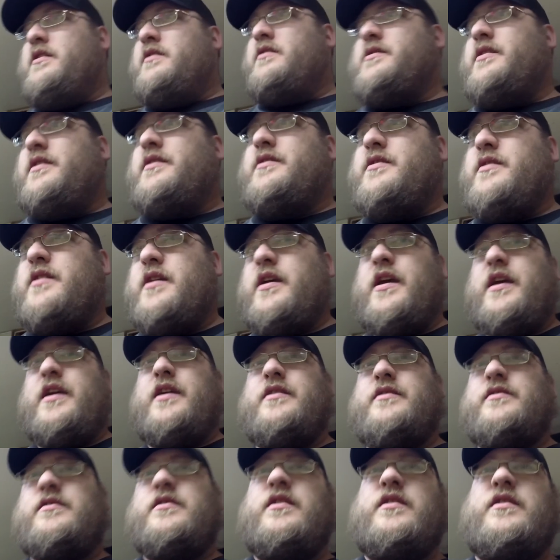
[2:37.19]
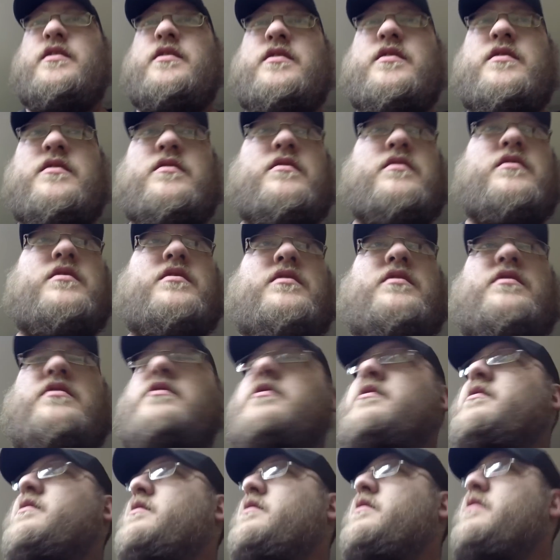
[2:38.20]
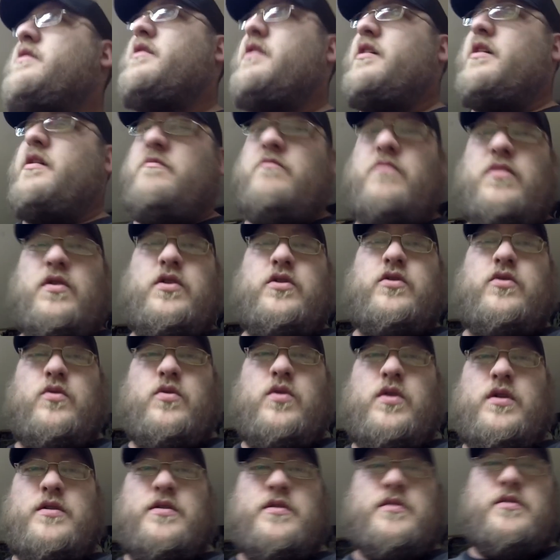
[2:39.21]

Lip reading: Since he is in blue,